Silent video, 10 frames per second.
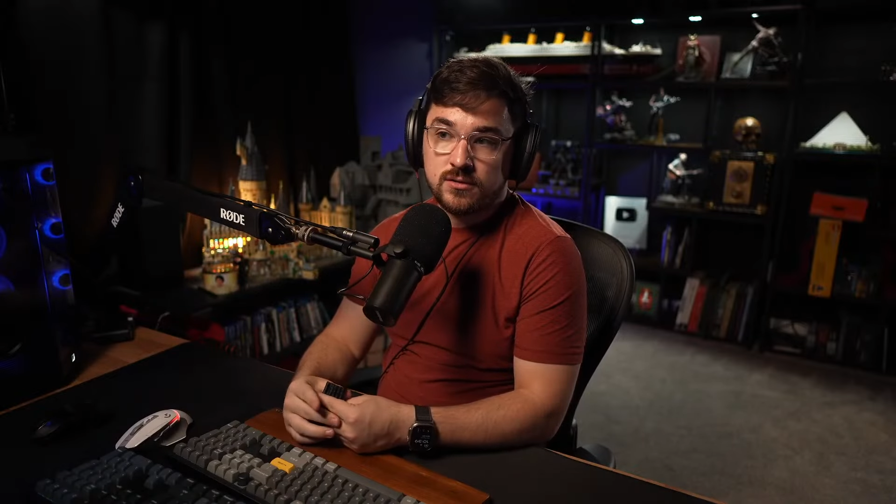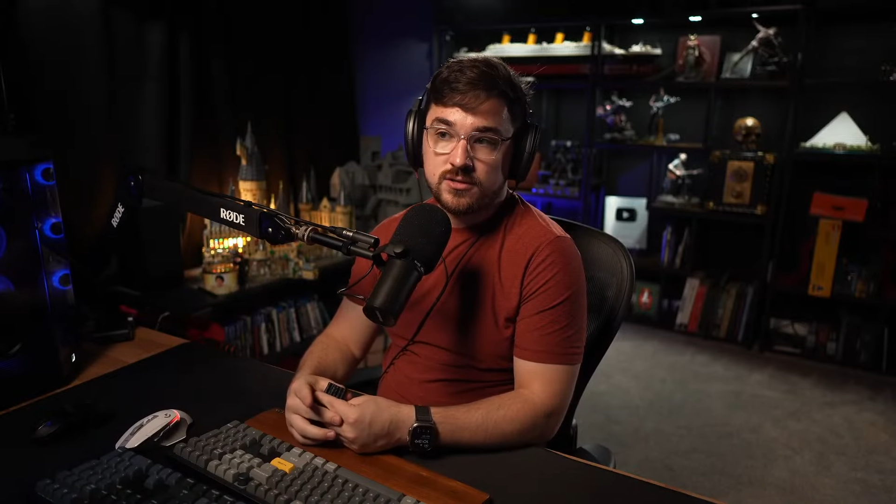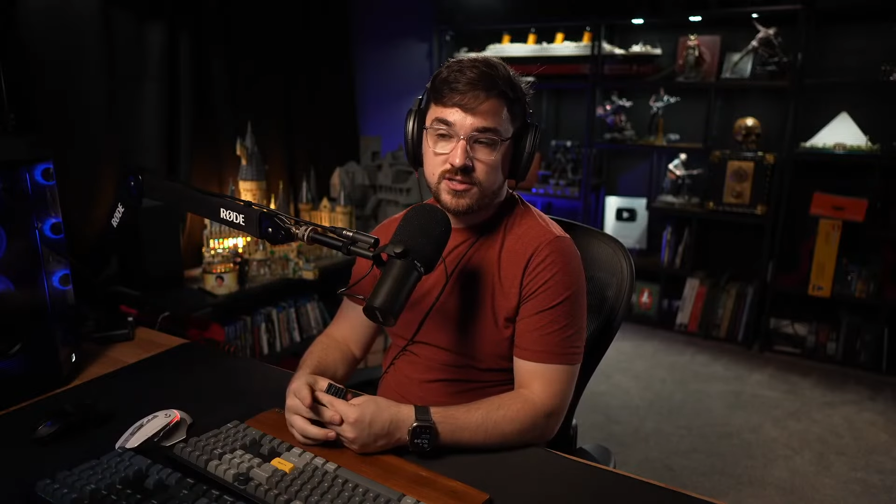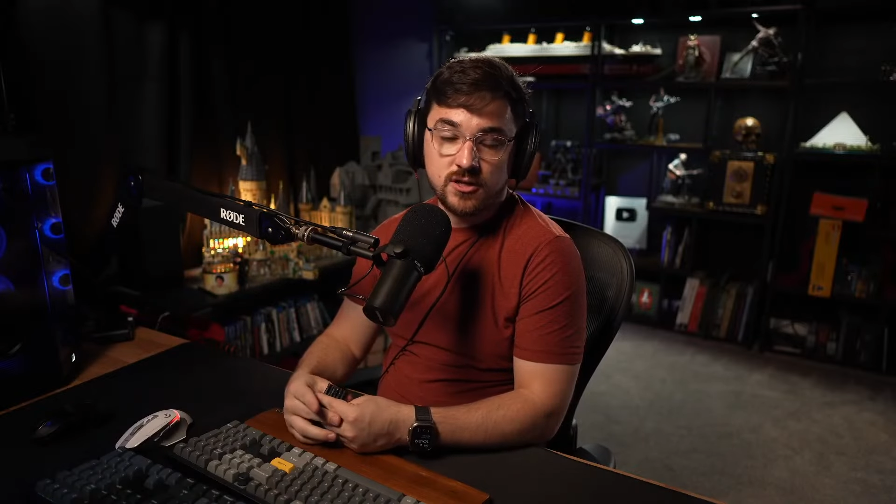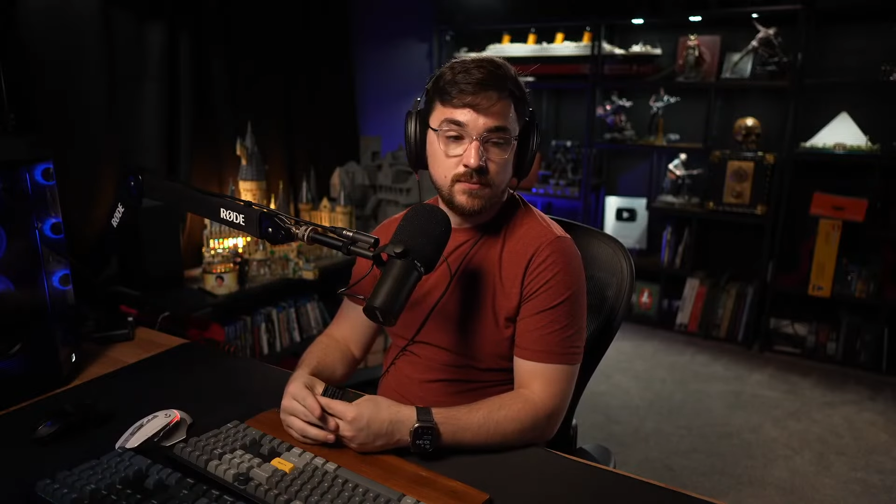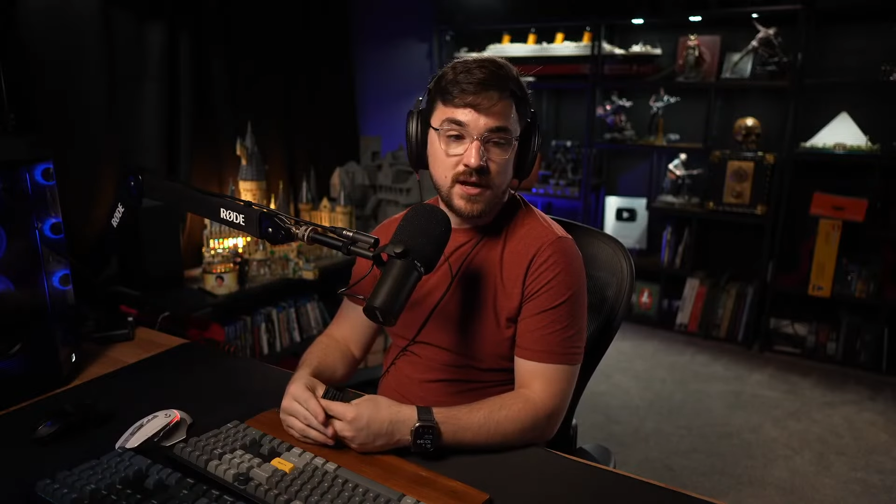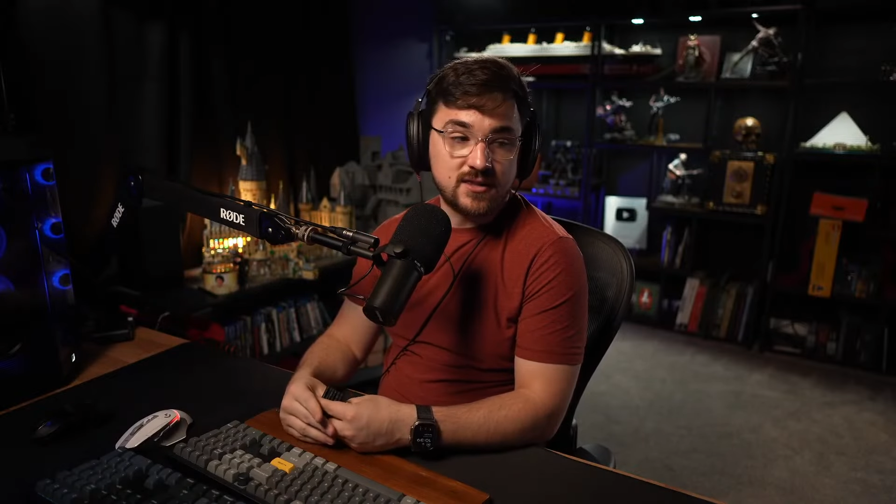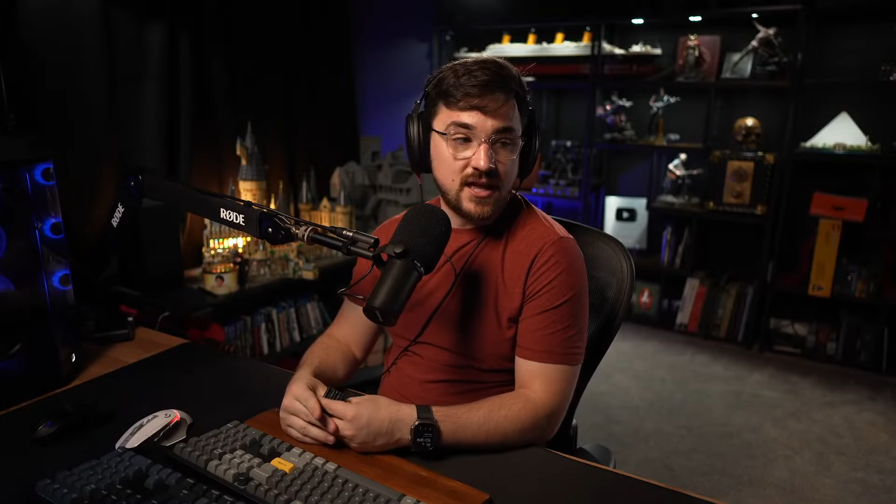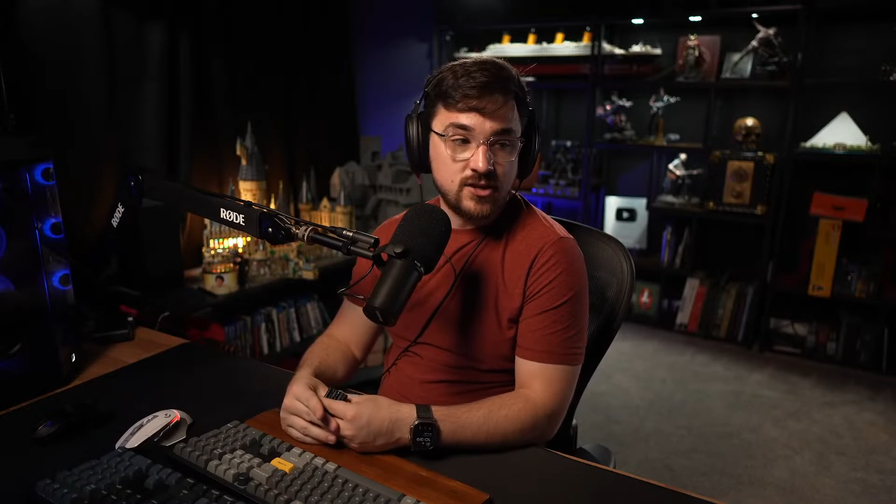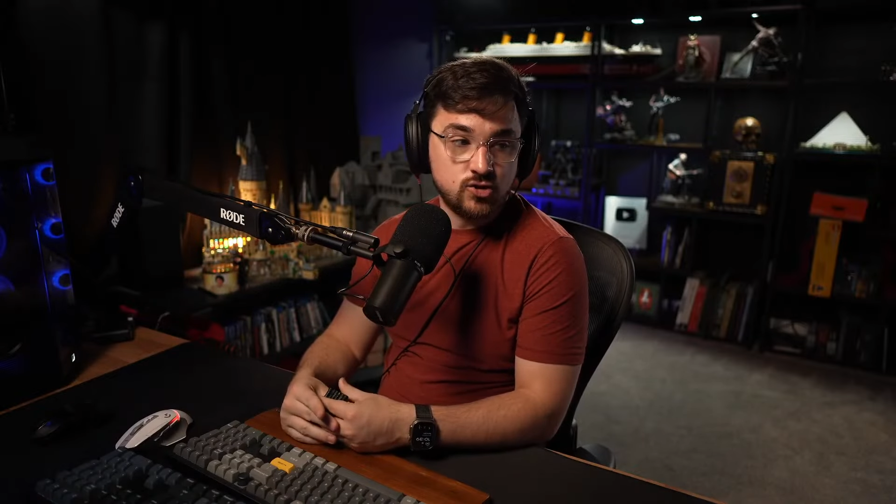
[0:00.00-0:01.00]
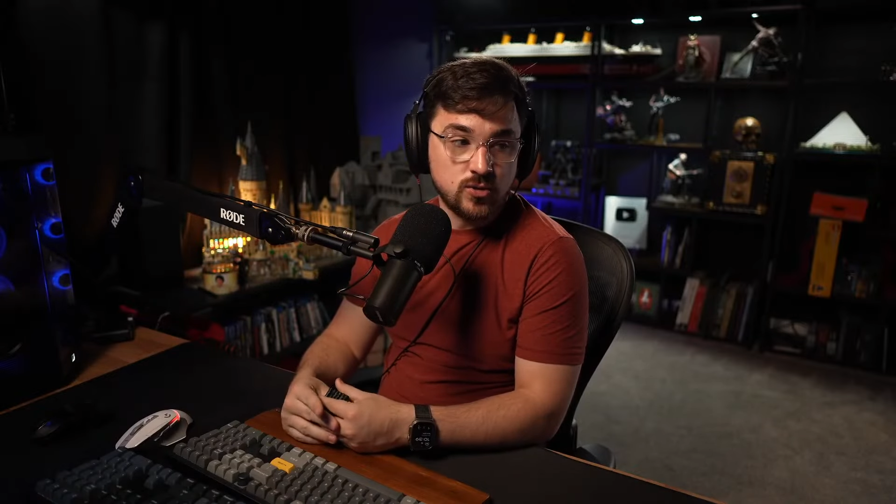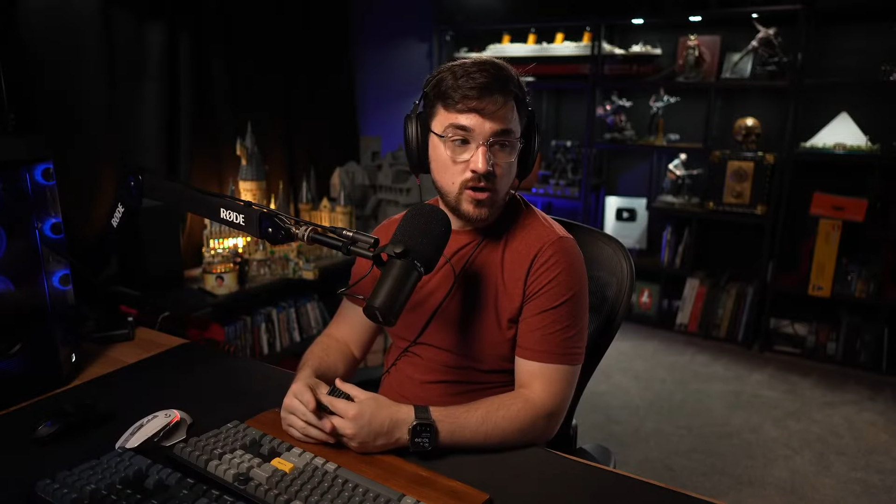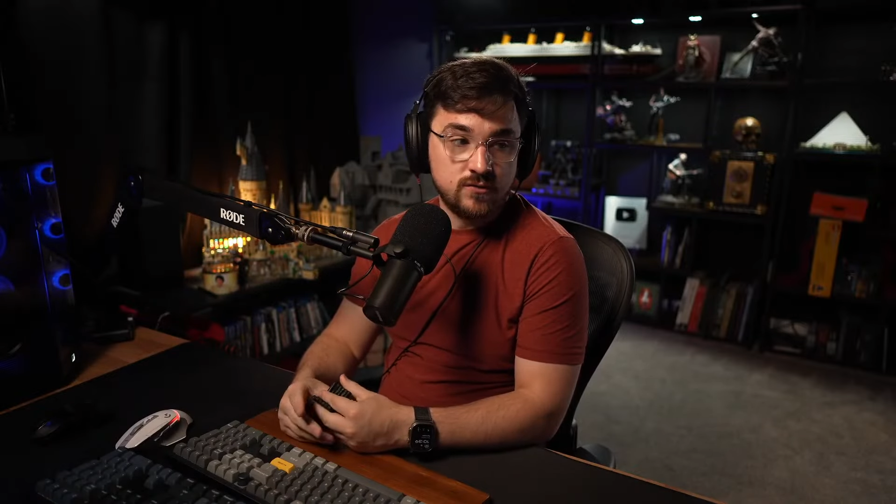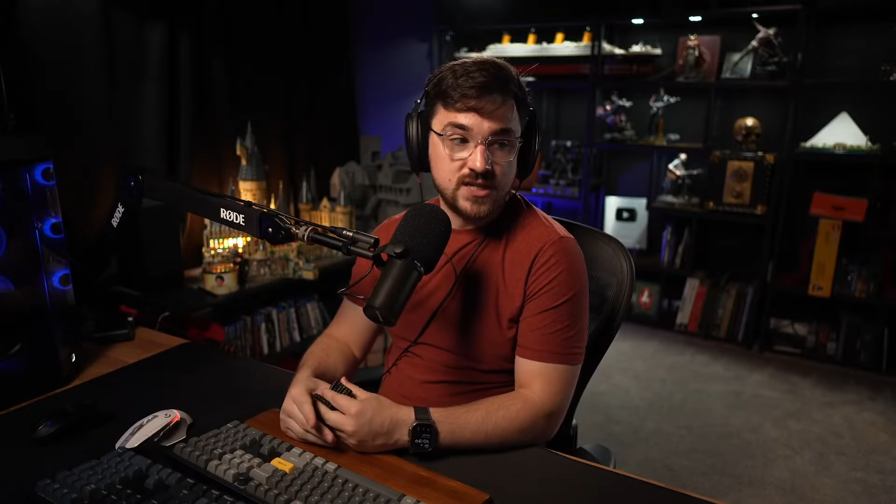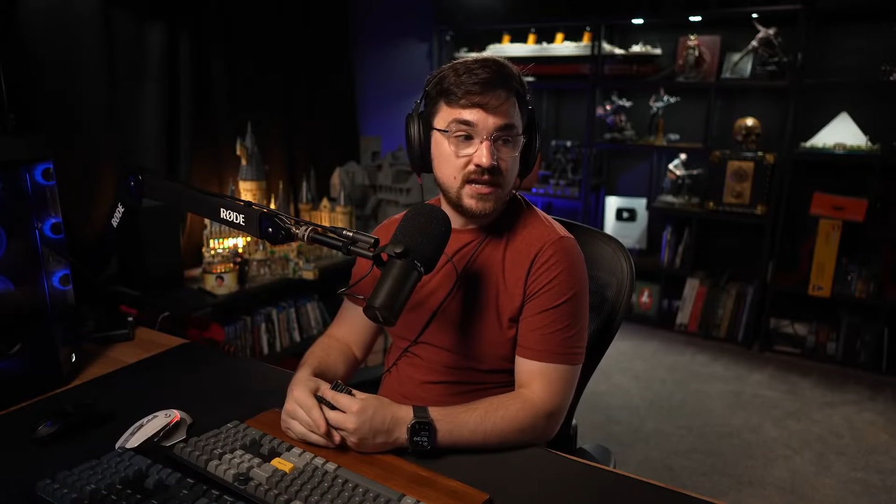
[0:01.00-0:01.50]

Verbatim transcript: still bought that in droves,